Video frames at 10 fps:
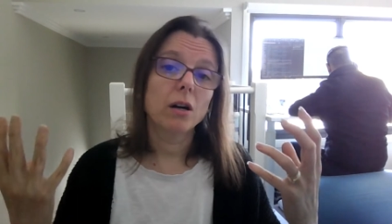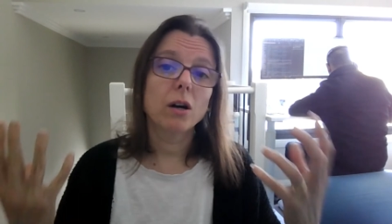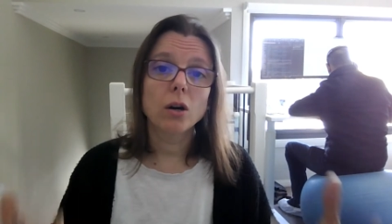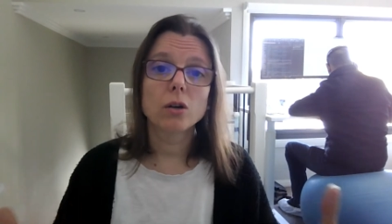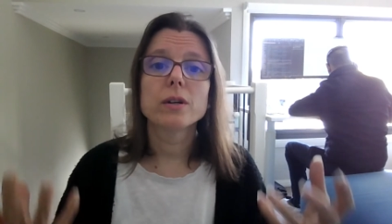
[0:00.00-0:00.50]

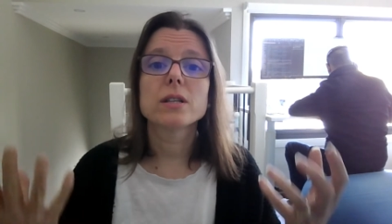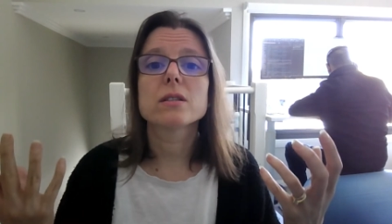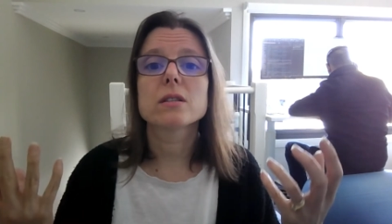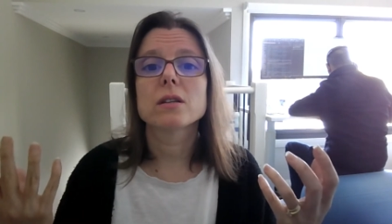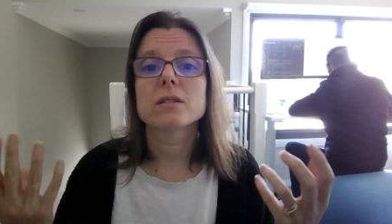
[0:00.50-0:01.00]

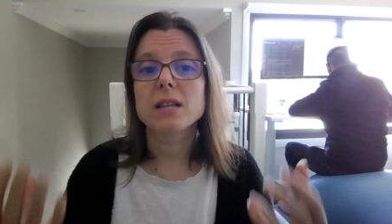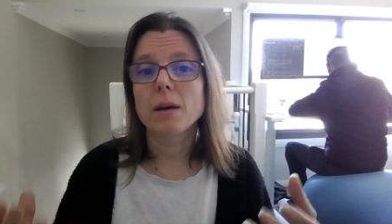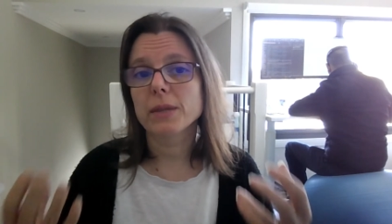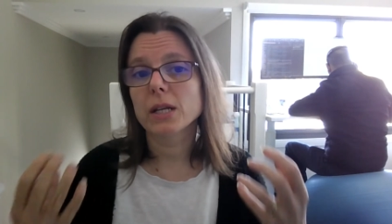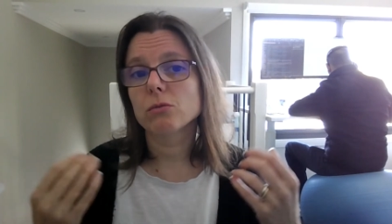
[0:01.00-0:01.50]
always
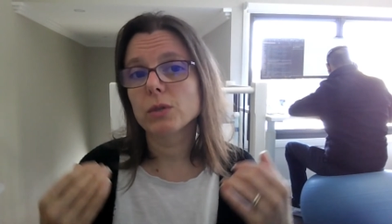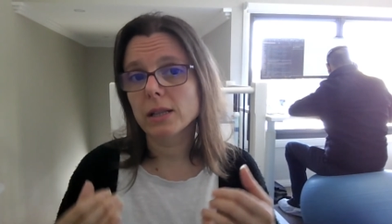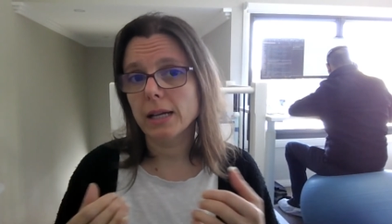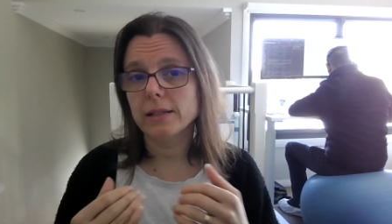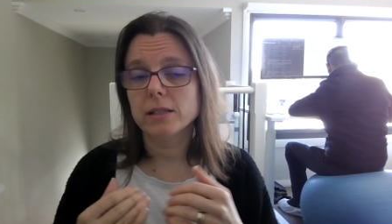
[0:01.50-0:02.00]
something
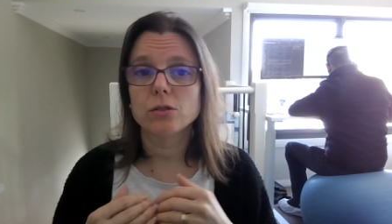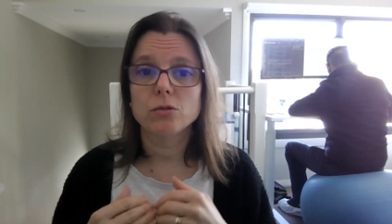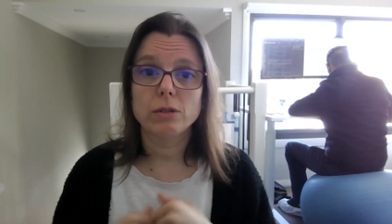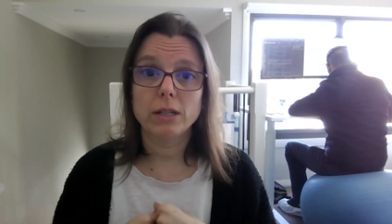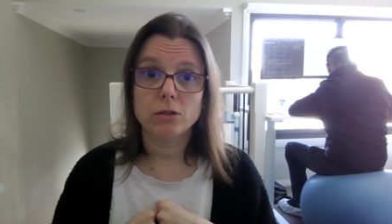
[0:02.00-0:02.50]
related
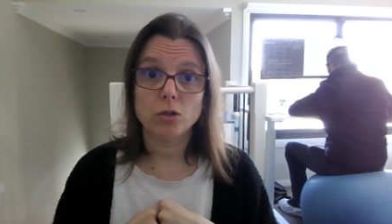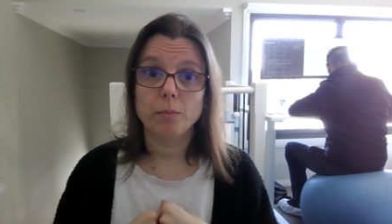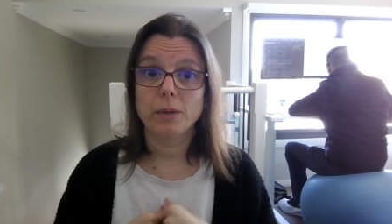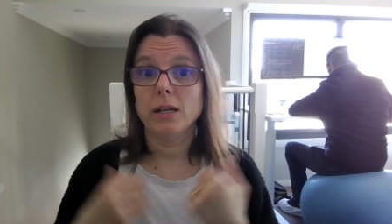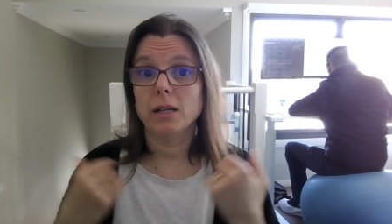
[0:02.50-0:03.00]
to that topic.